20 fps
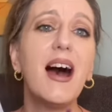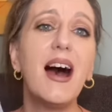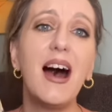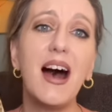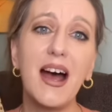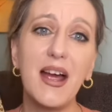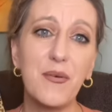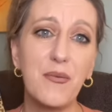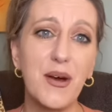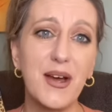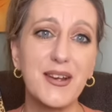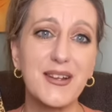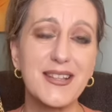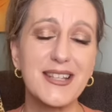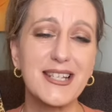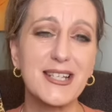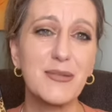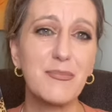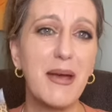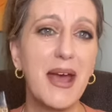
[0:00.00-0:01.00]
I wanted
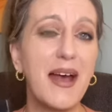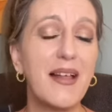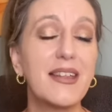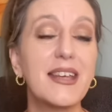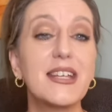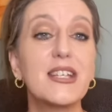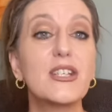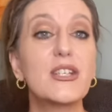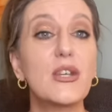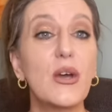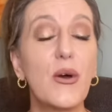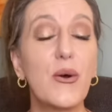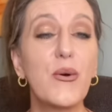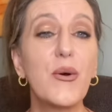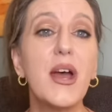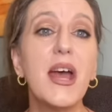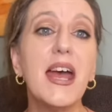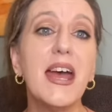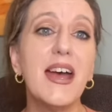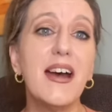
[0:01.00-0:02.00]
this palette. So
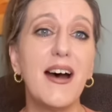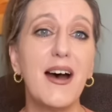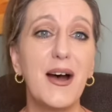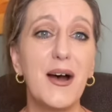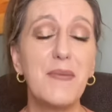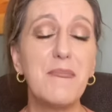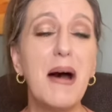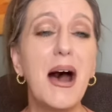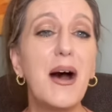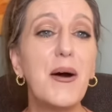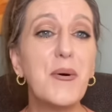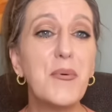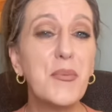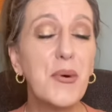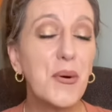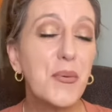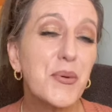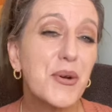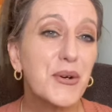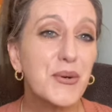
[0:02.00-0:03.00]

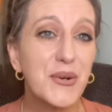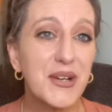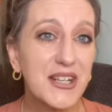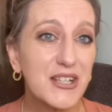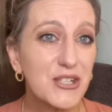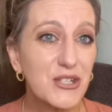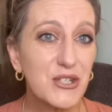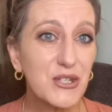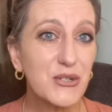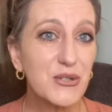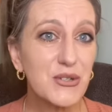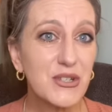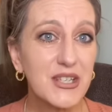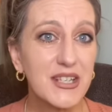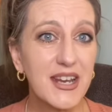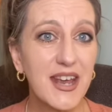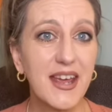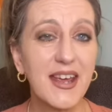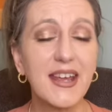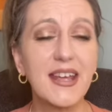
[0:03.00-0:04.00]
what we're going to do
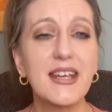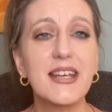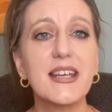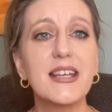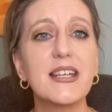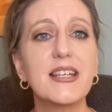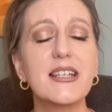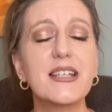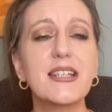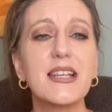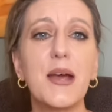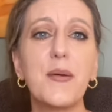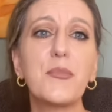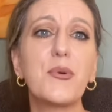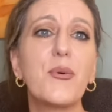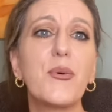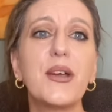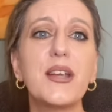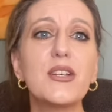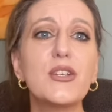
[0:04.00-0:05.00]
today is I'm
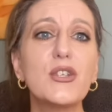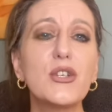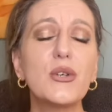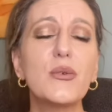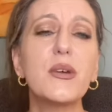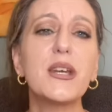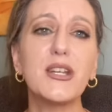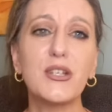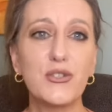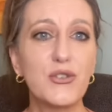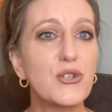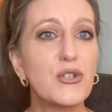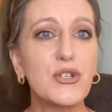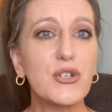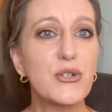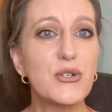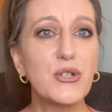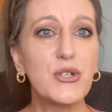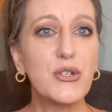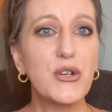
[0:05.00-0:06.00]
going to
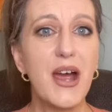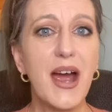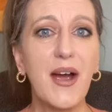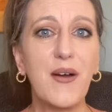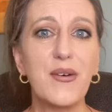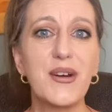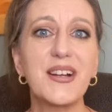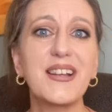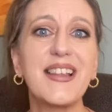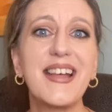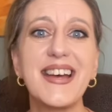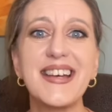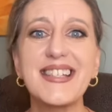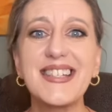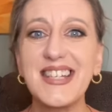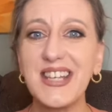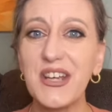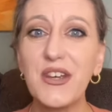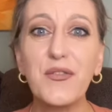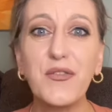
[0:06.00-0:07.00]
introduce you to
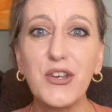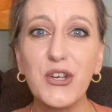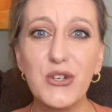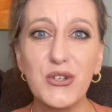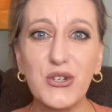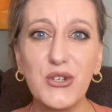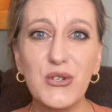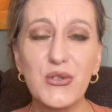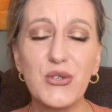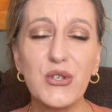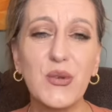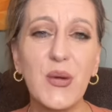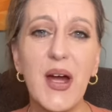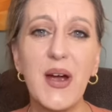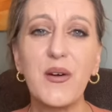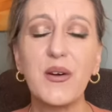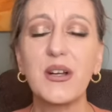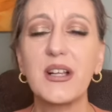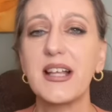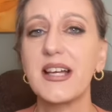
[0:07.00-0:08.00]
Hourglass. If you're new to
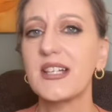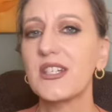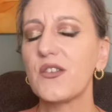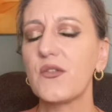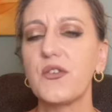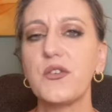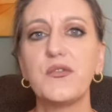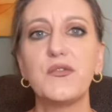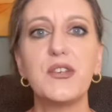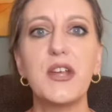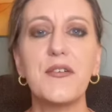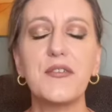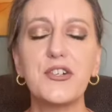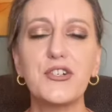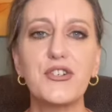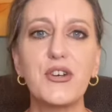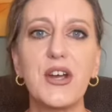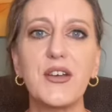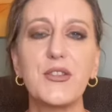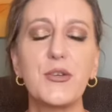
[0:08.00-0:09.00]
Hourglass, if you've never
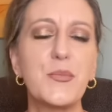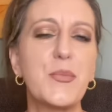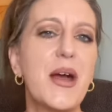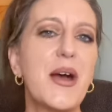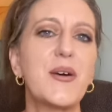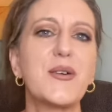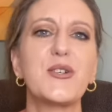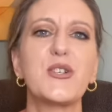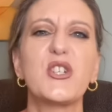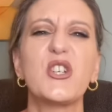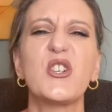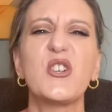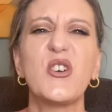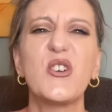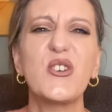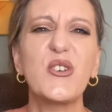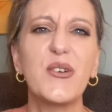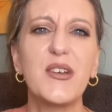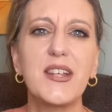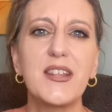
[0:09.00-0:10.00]
tried their powders, you
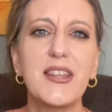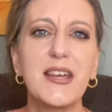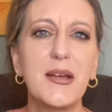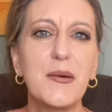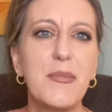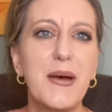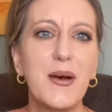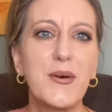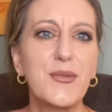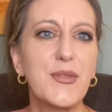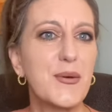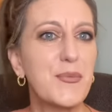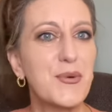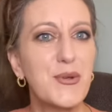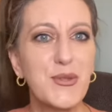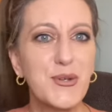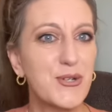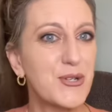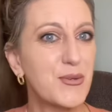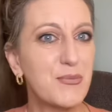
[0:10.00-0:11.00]
don't know anything about them
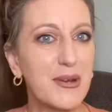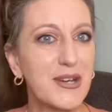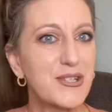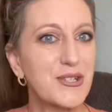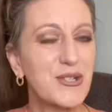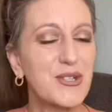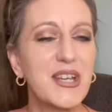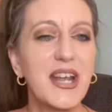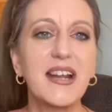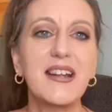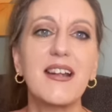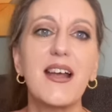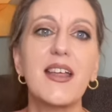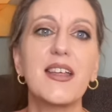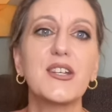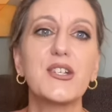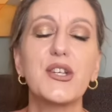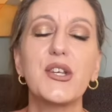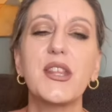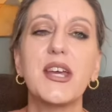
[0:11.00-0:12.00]
or their special
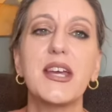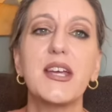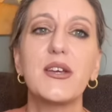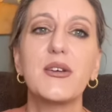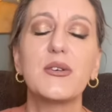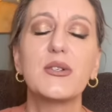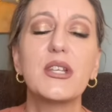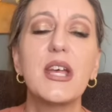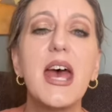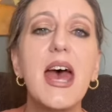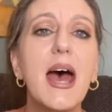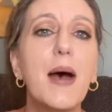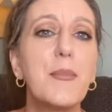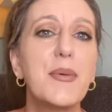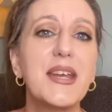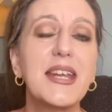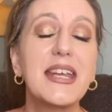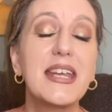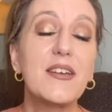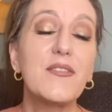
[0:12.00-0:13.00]
technology they use,
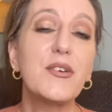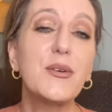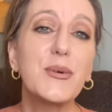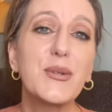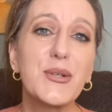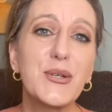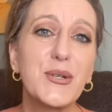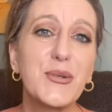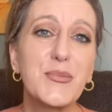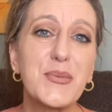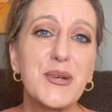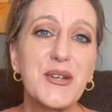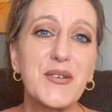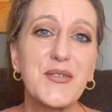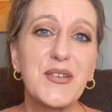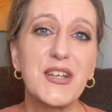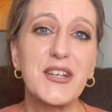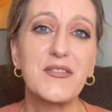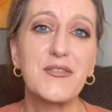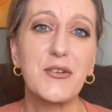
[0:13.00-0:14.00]
I'm going to give you a little bit of
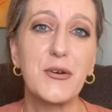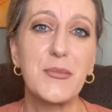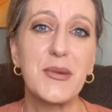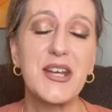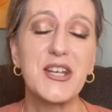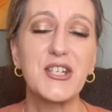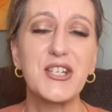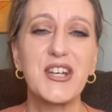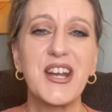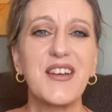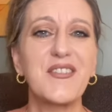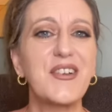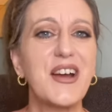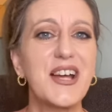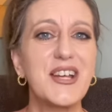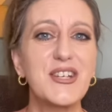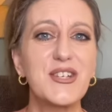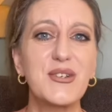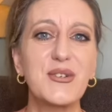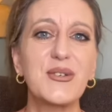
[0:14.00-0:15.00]
information. I've
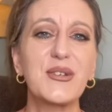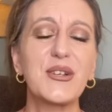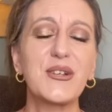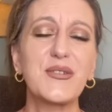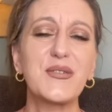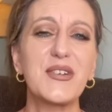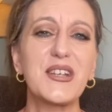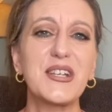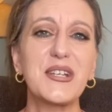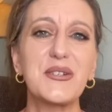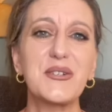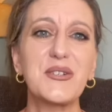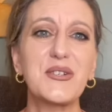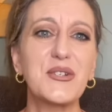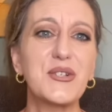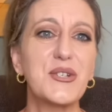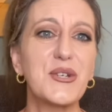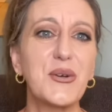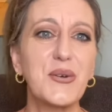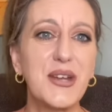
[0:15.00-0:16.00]
got 2 little videos
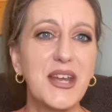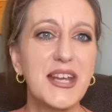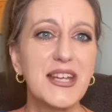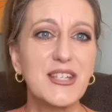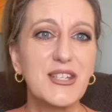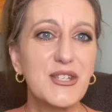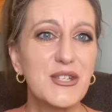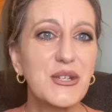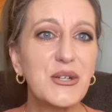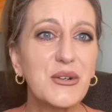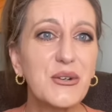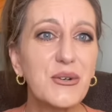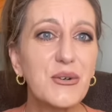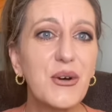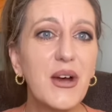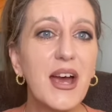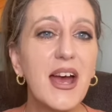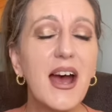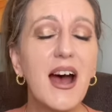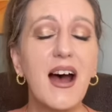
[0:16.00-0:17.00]
to showcase too
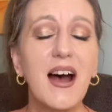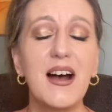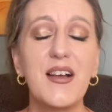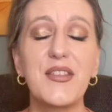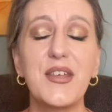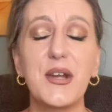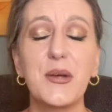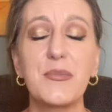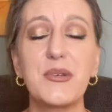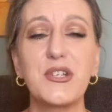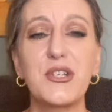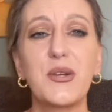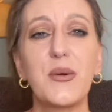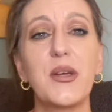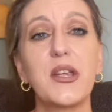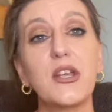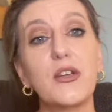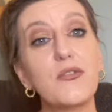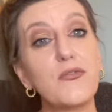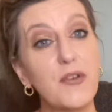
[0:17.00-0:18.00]
that I'll be
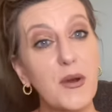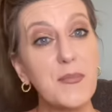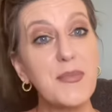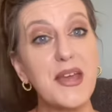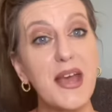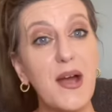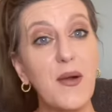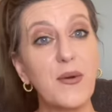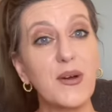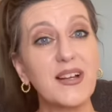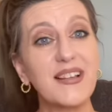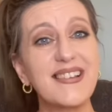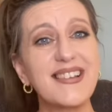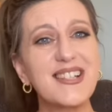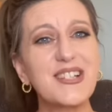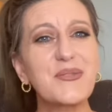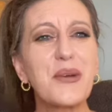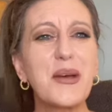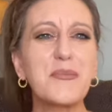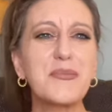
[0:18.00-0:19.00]
showing you from the
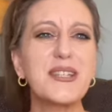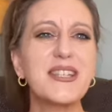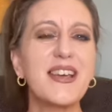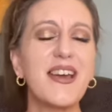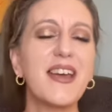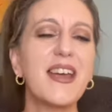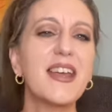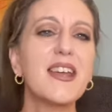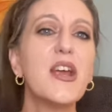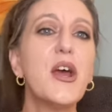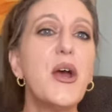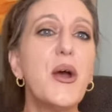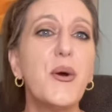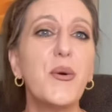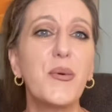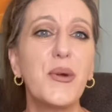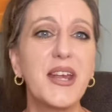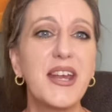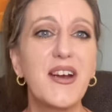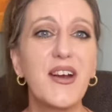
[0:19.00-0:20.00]
Hourglass website.
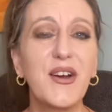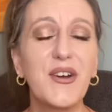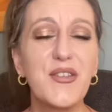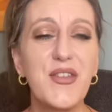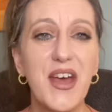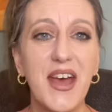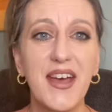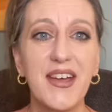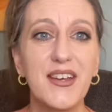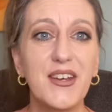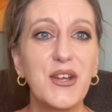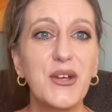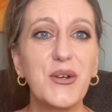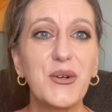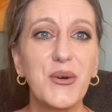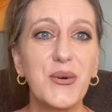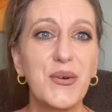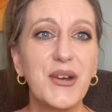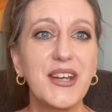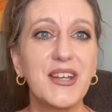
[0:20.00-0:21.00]
We are then
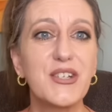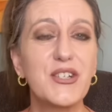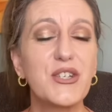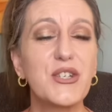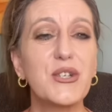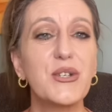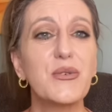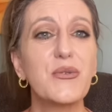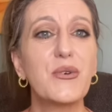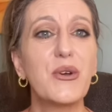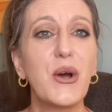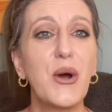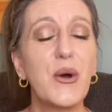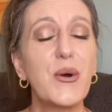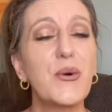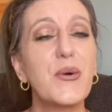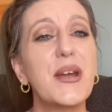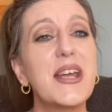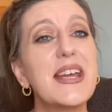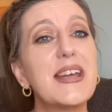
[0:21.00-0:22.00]
going to
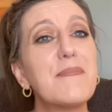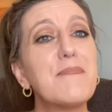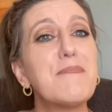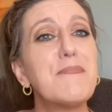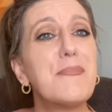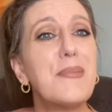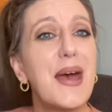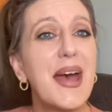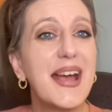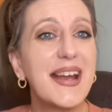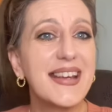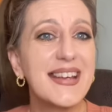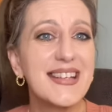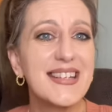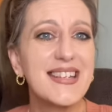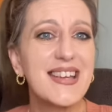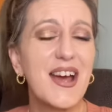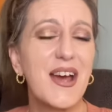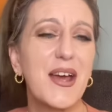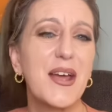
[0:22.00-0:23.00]
go back
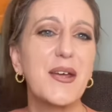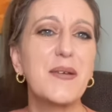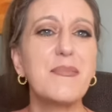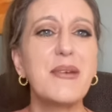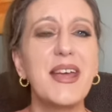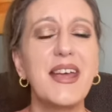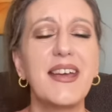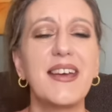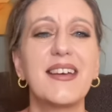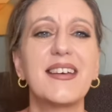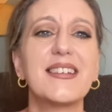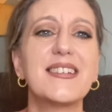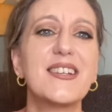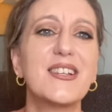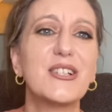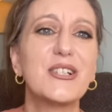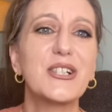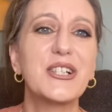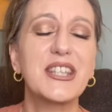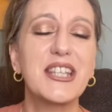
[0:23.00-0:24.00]
in time and
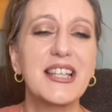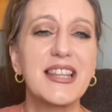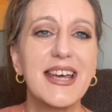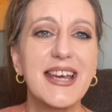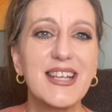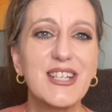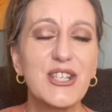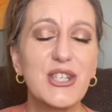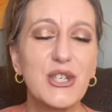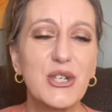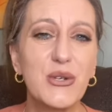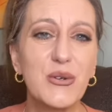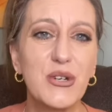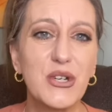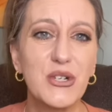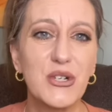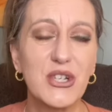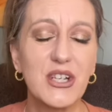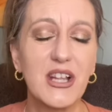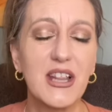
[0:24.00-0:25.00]
look at the last 2
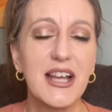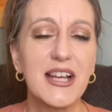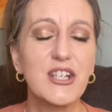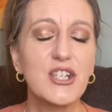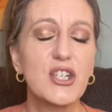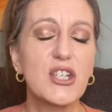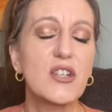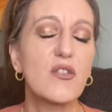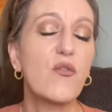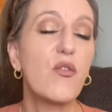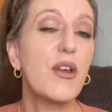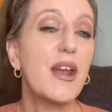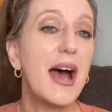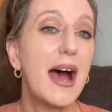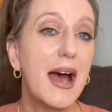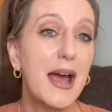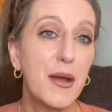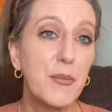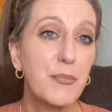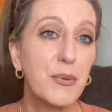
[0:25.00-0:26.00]
years collections of what
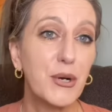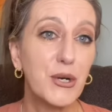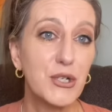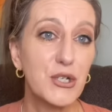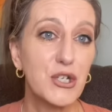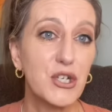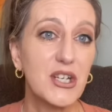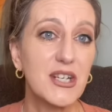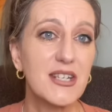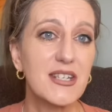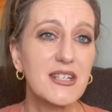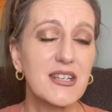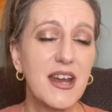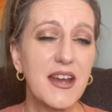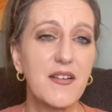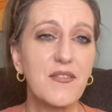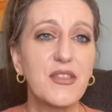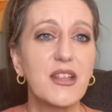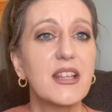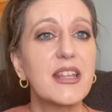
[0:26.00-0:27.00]
I purchased. I
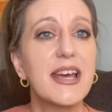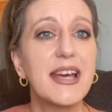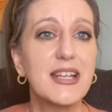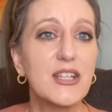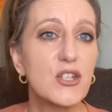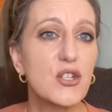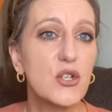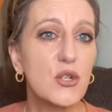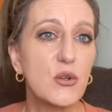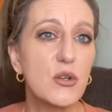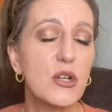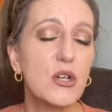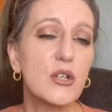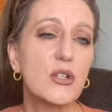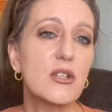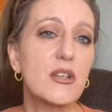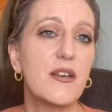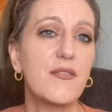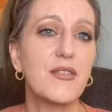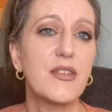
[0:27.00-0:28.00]
have the last 2
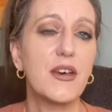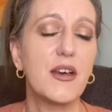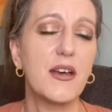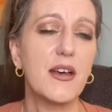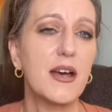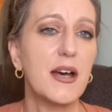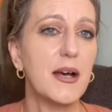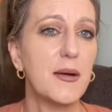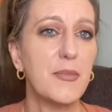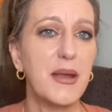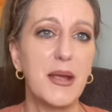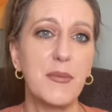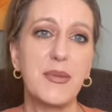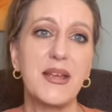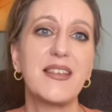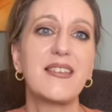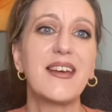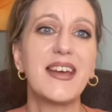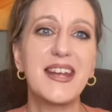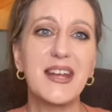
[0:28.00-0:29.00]
years of the
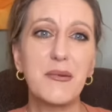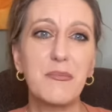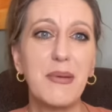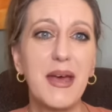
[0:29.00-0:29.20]
ambient lighting